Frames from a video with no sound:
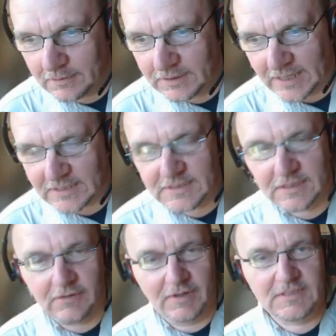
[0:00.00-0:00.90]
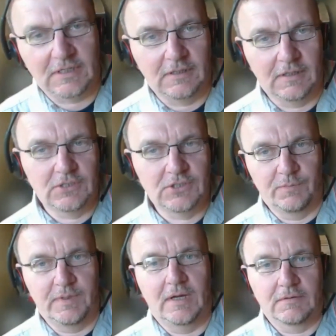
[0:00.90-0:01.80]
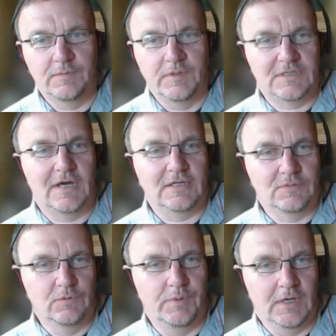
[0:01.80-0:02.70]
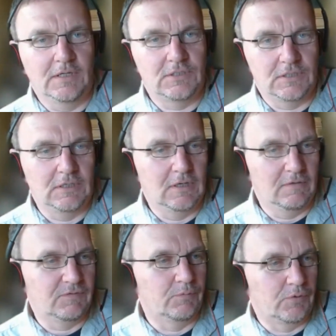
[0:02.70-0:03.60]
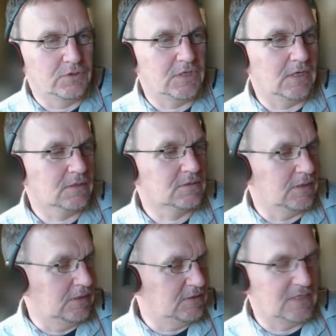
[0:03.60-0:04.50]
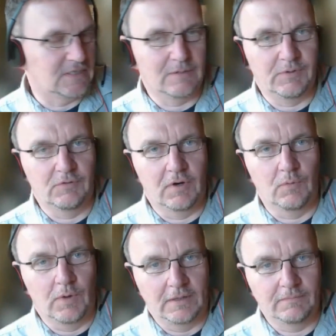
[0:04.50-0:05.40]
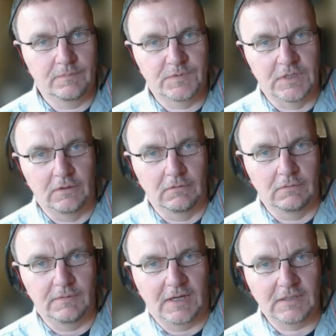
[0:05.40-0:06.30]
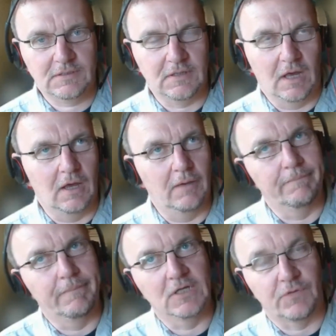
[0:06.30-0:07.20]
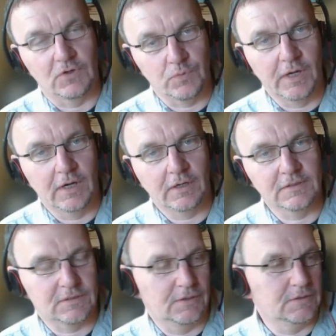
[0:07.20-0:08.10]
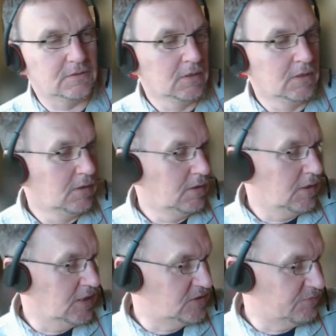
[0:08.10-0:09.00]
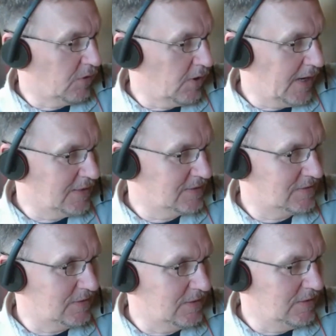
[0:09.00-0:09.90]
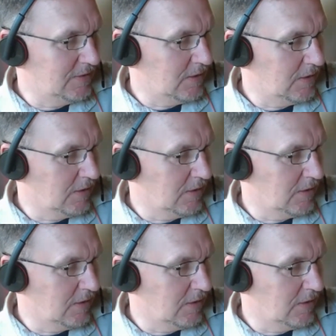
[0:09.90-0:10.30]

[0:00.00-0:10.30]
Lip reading: yes, theoretically, they should be able to be stacked with BNG if the project is set up in the right way. So that's as far as we are concerned. As far as the